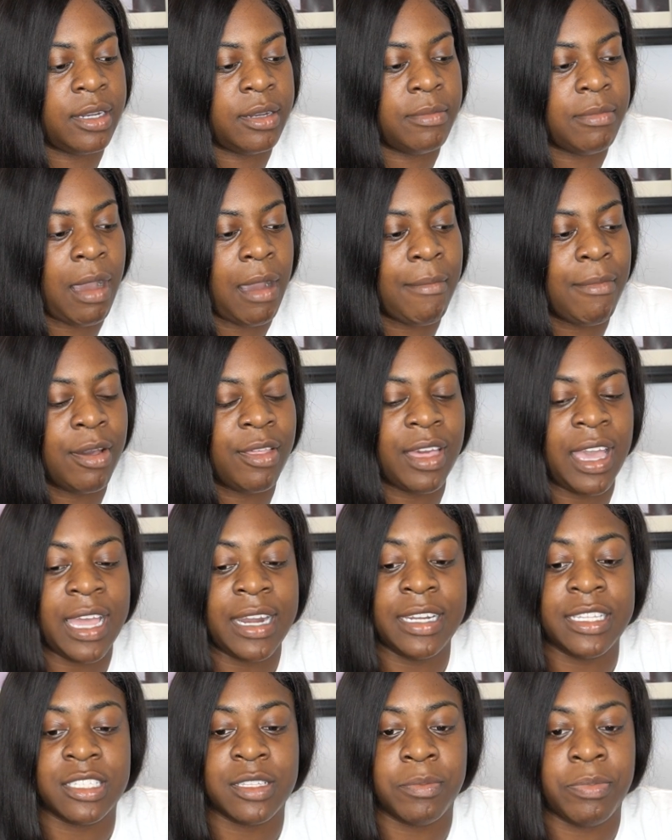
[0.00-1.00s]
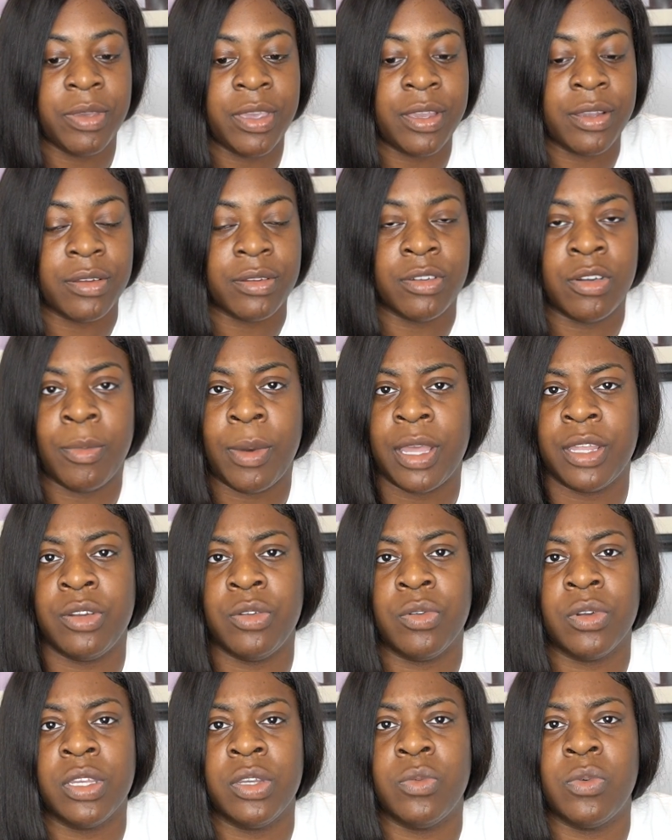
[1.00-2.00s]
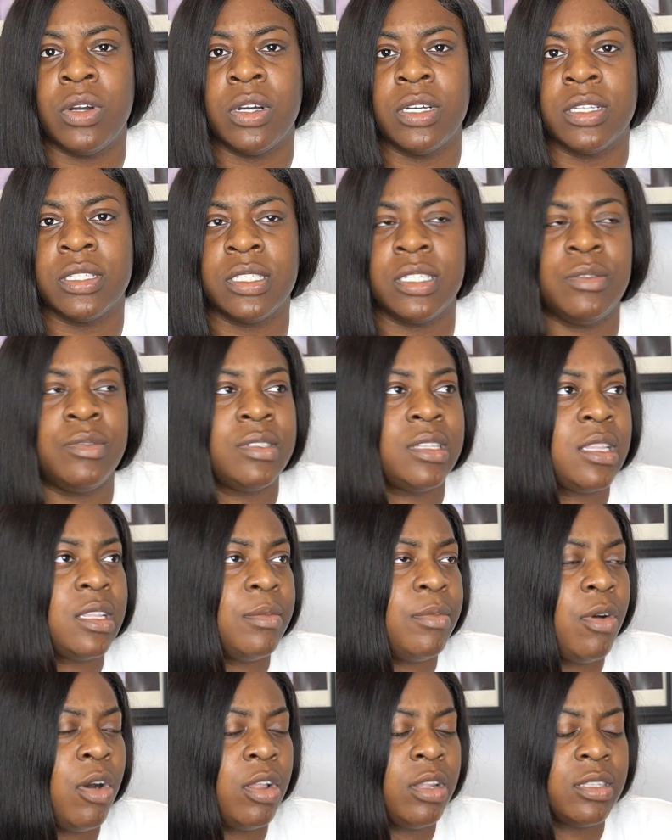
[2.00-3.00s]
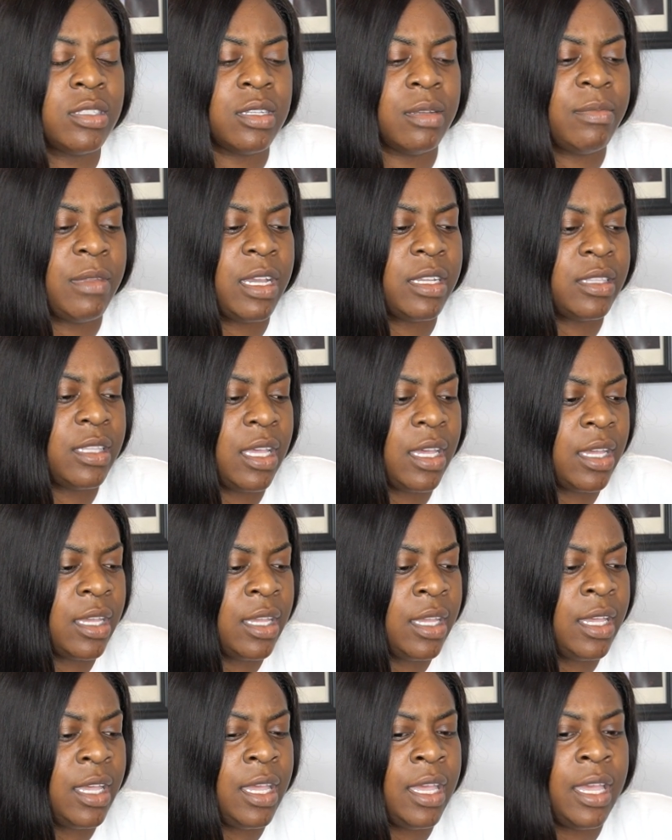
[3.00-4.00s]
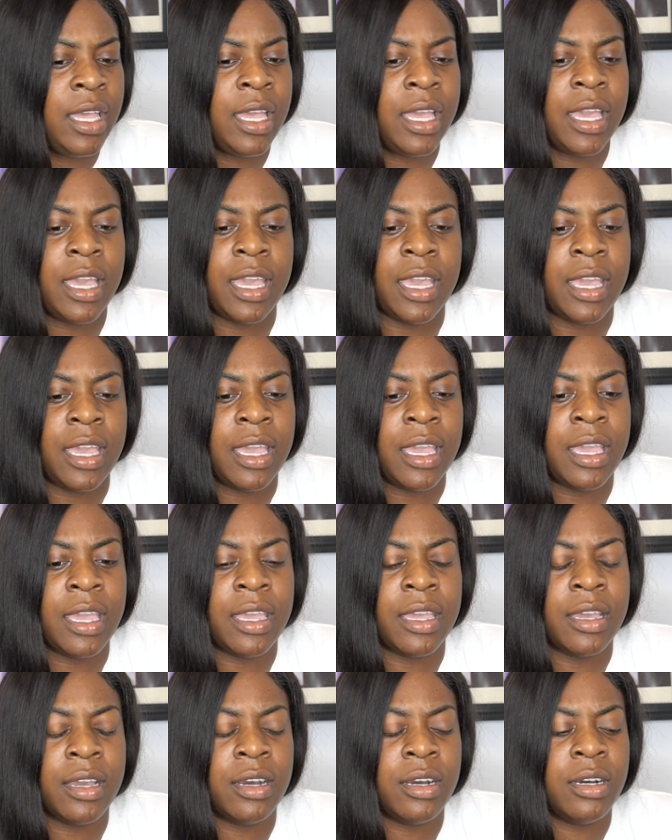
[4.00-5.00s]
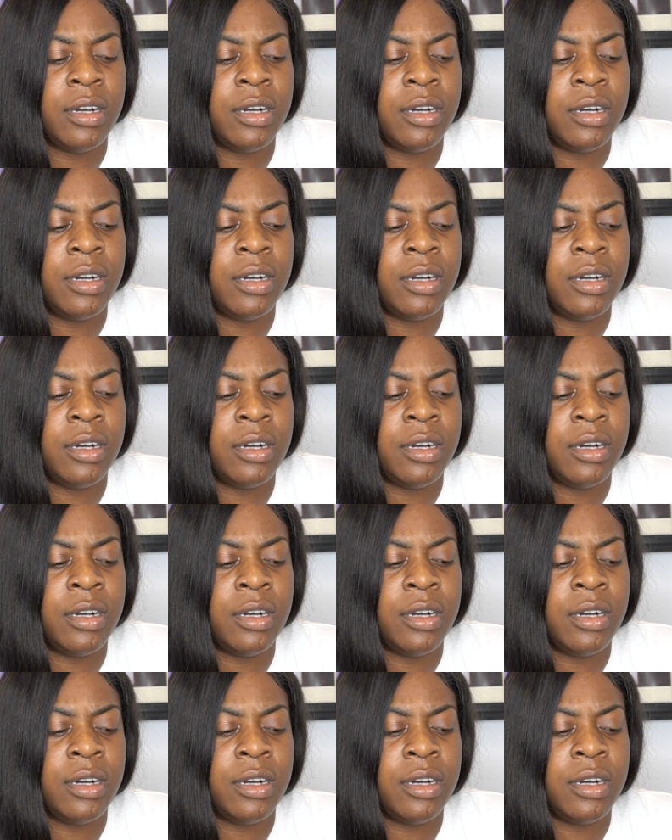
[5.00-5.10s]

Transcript: my brother had disappeared. Nobody knew where he was. He was at the mall or something like that. And,